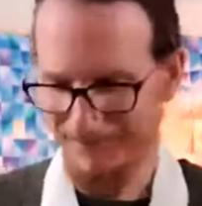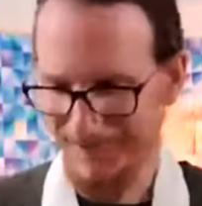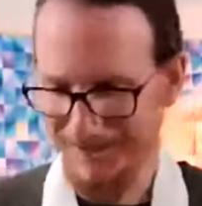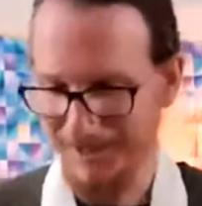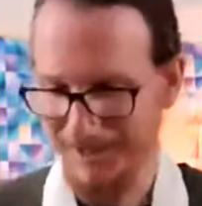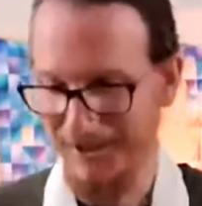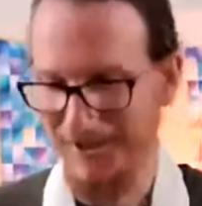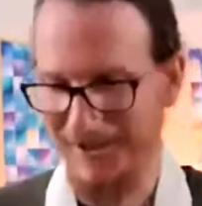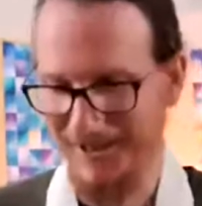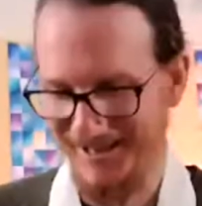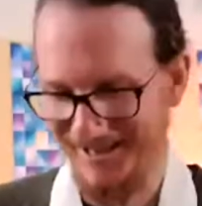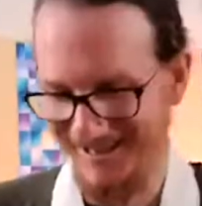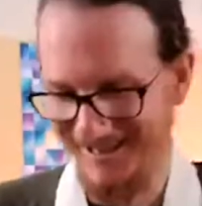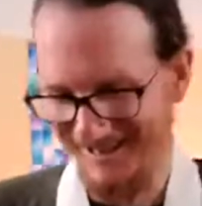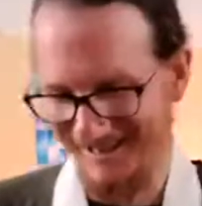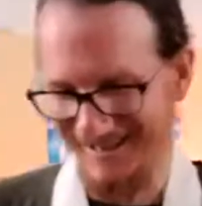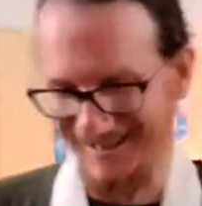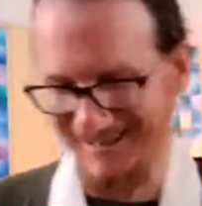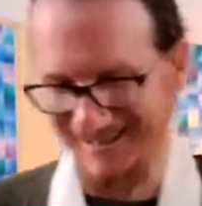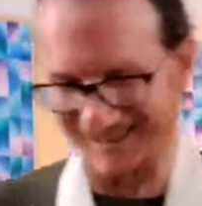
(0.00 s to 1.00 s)
Anyway.
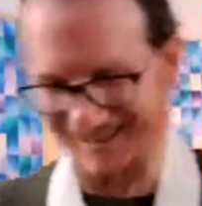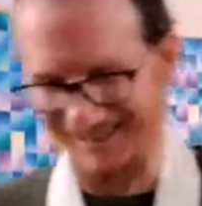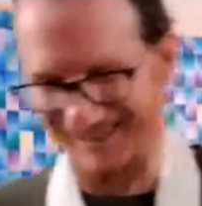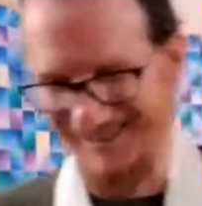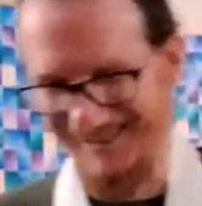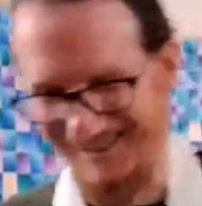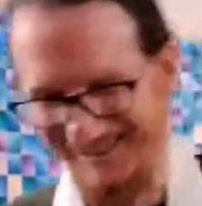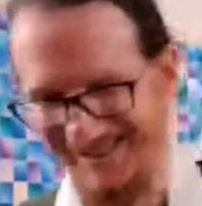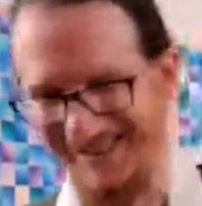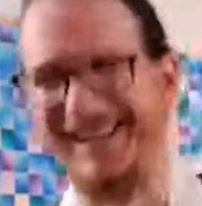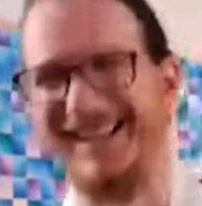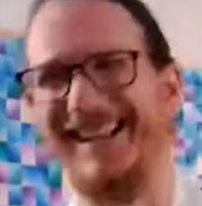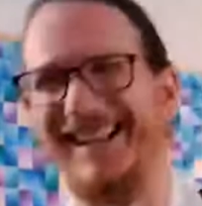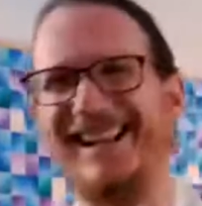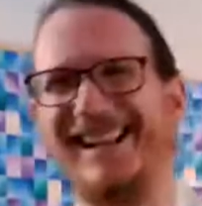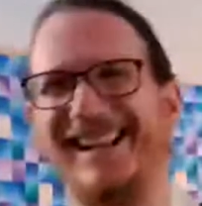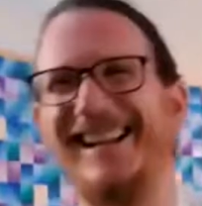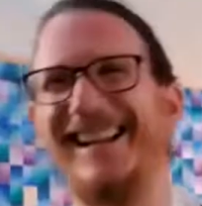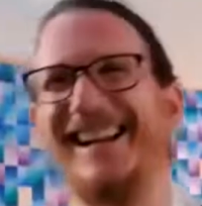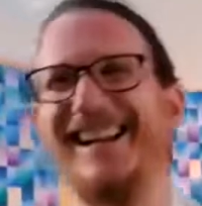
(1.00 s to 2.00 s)

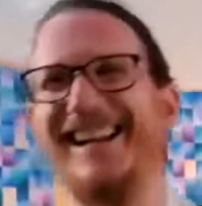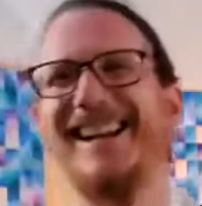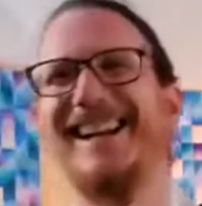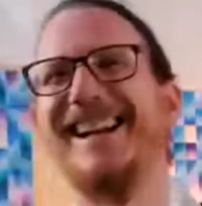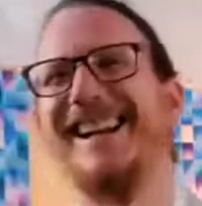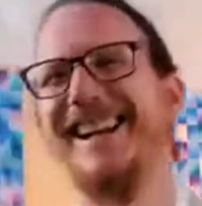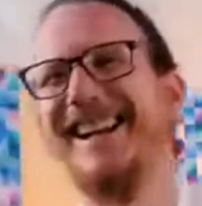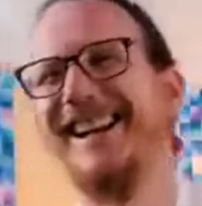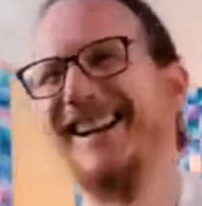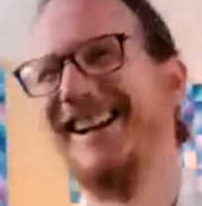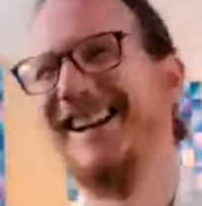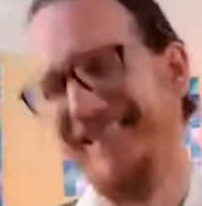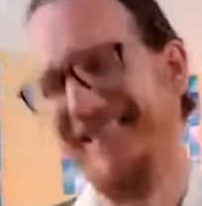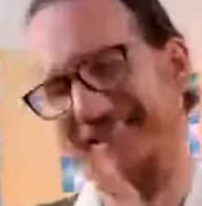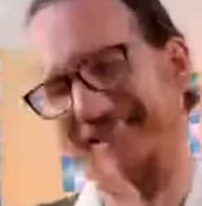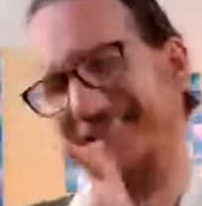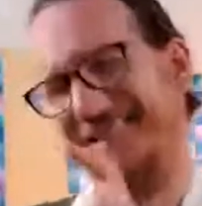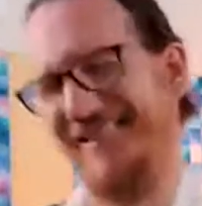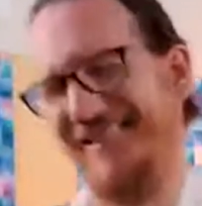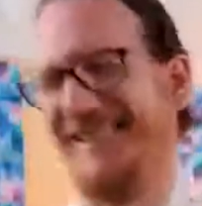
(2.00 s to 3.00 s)

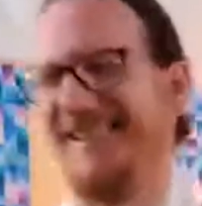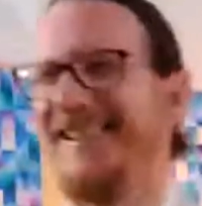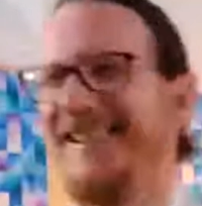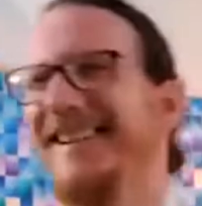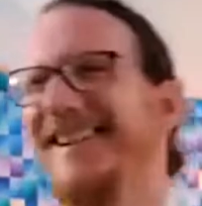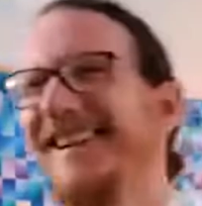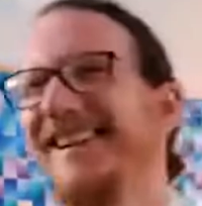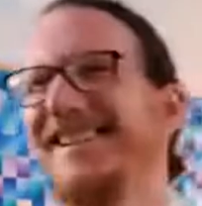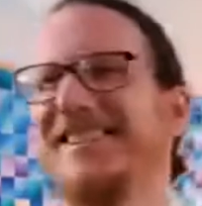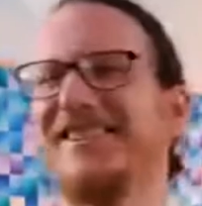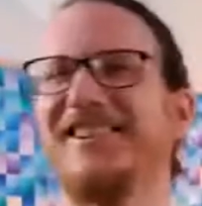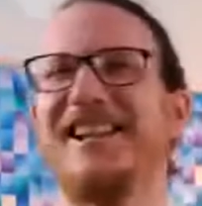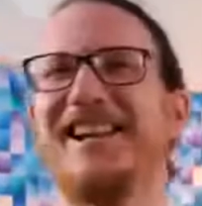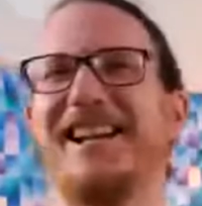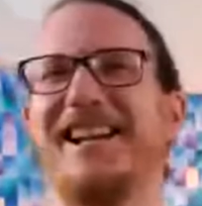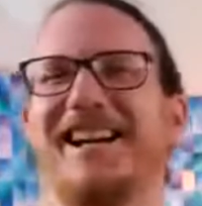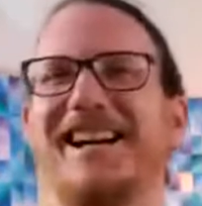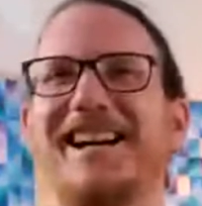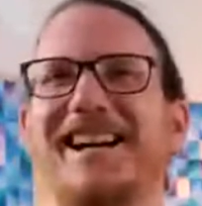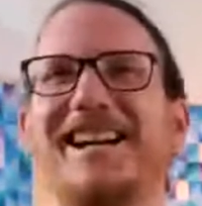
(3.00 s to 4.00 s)
That's all
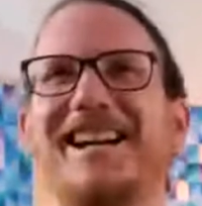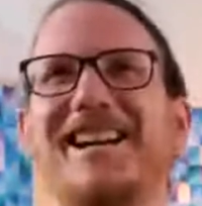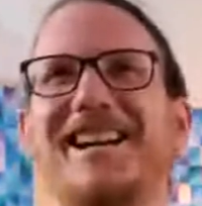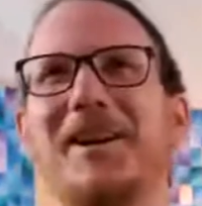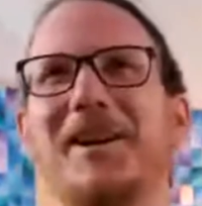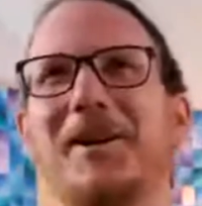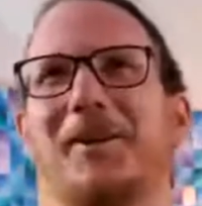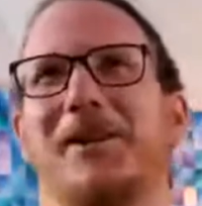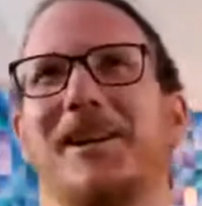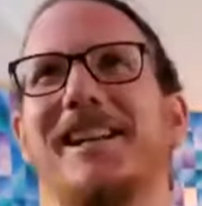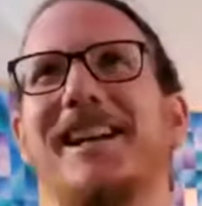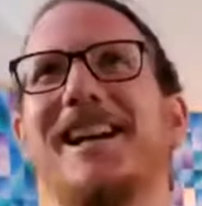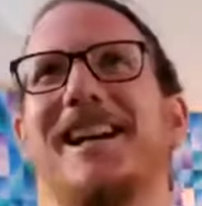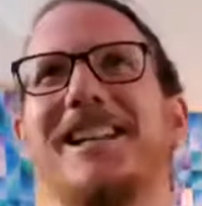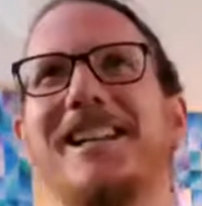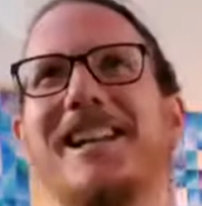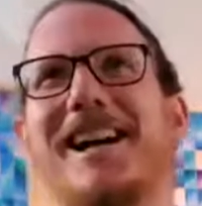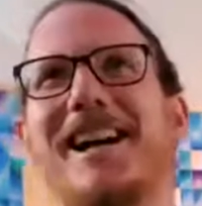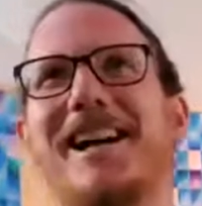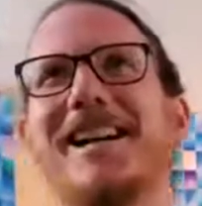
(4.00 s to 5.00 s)
right. But yeah,
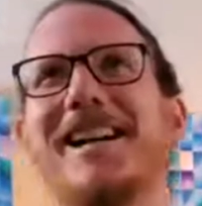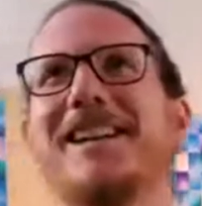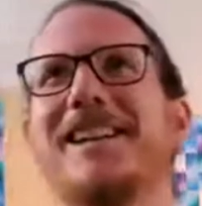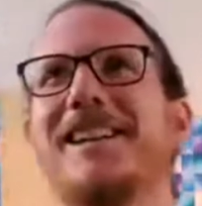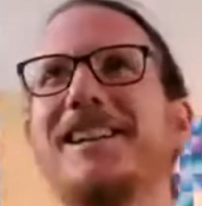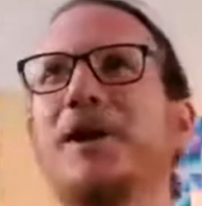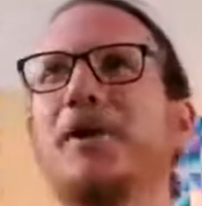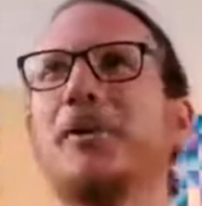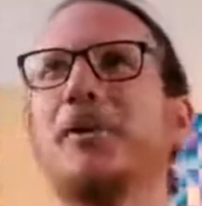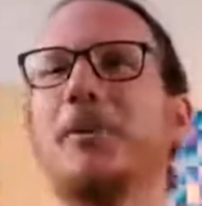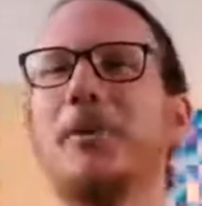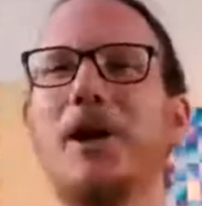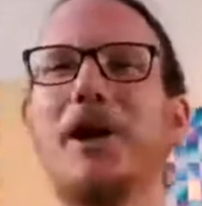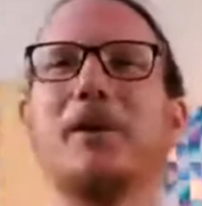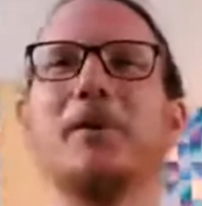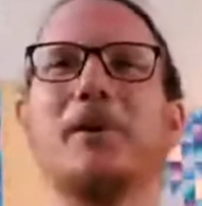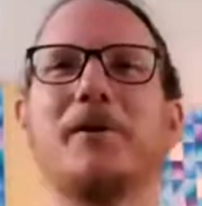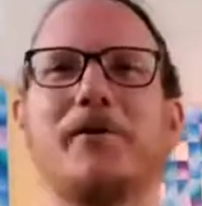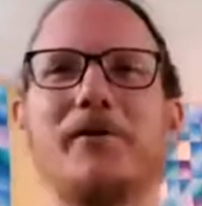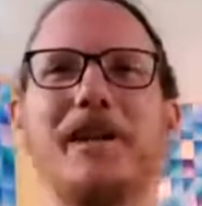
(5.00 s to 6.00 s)
like, you know, we
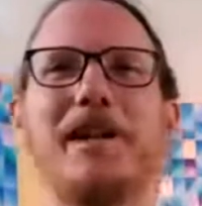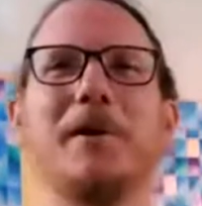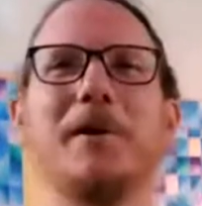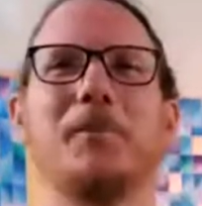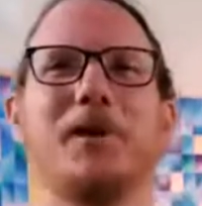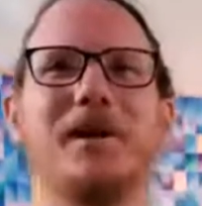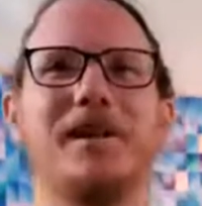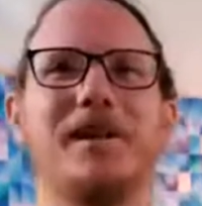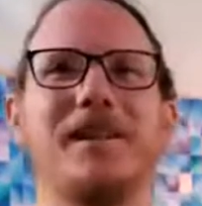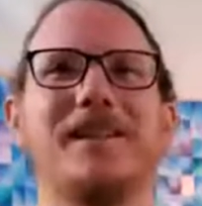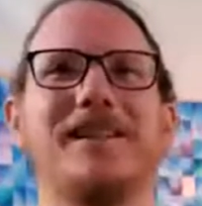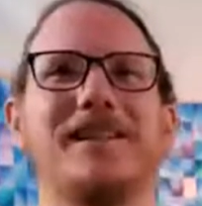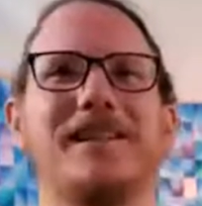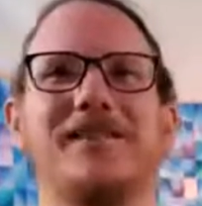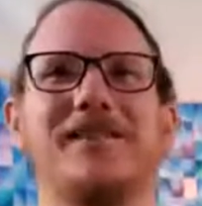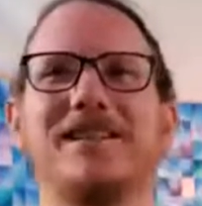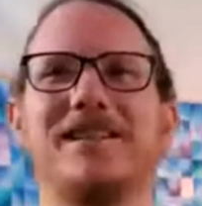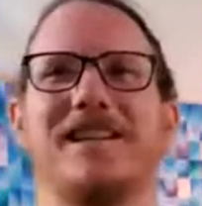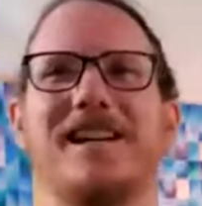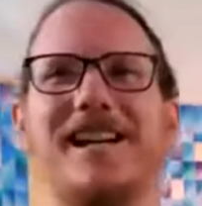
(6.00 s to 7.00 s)
work with fear, but
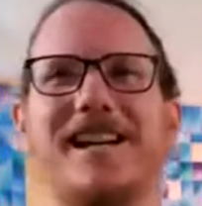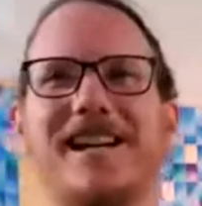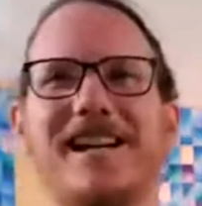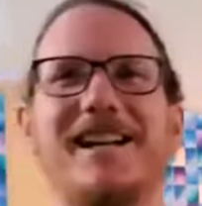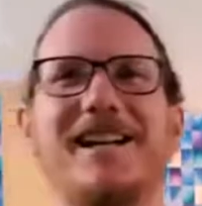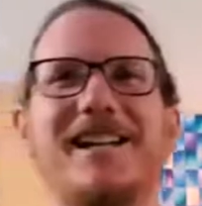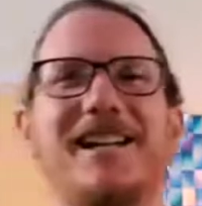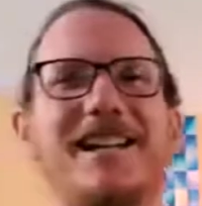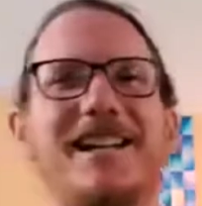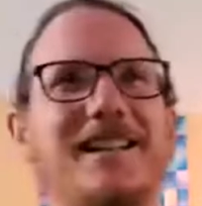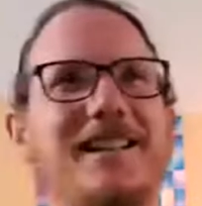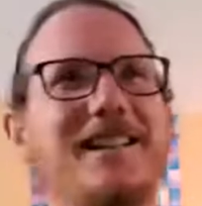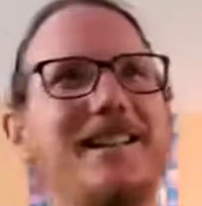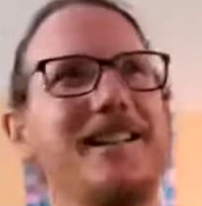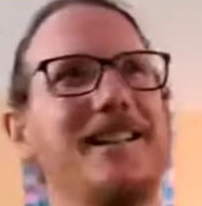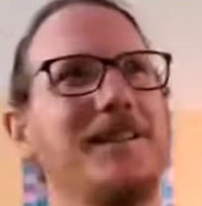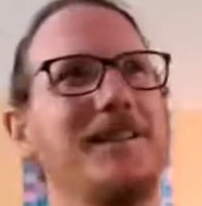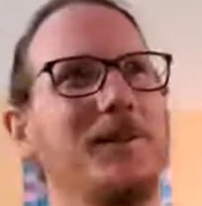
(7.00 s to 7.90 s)
there is a, yeah.